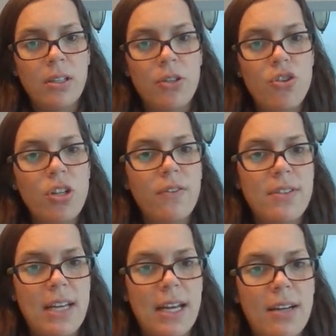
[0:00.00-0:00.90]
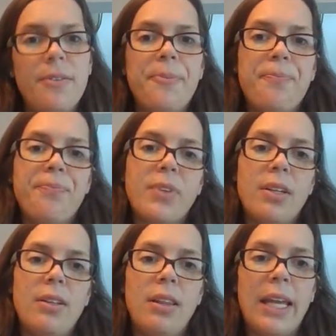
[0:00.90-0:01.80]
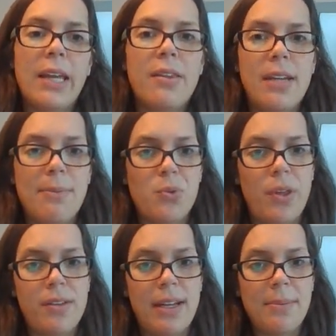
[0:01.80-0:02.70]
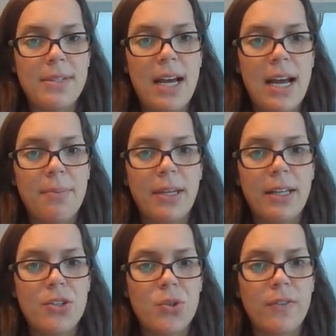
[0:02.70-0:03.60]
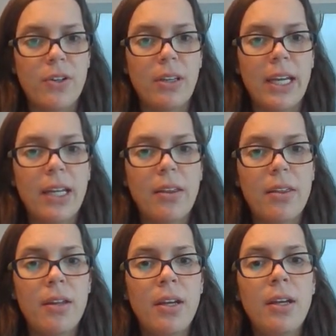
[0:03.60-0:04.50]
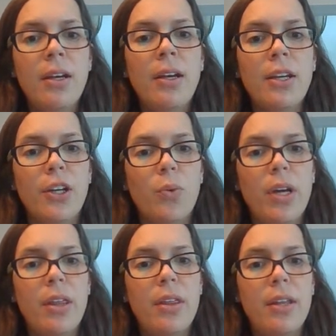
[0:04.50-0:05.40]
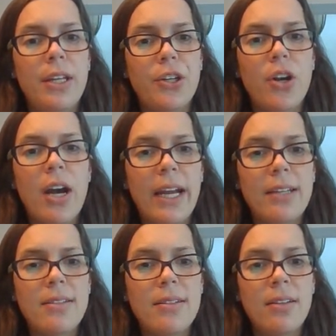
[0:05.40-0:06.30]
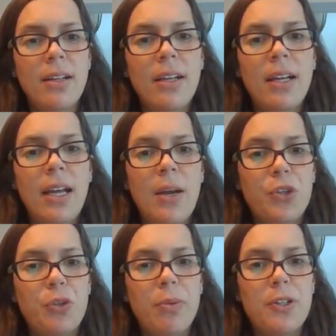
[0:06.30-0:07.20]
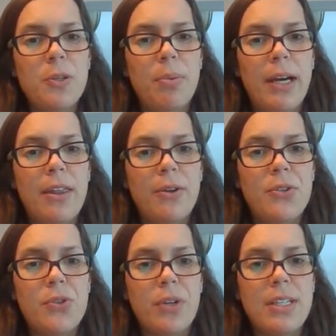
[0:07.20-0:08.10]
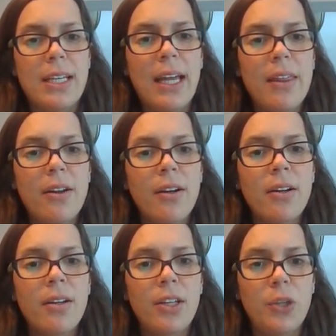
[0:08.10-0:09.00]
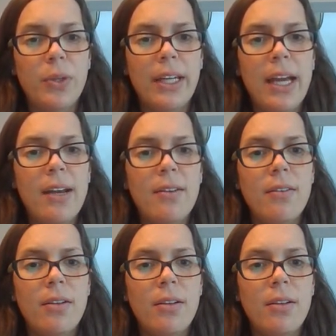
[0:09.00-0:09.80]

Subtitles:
You should have said length times width times height because you have your length, your width, and your height. When you multiply those three together, you would get,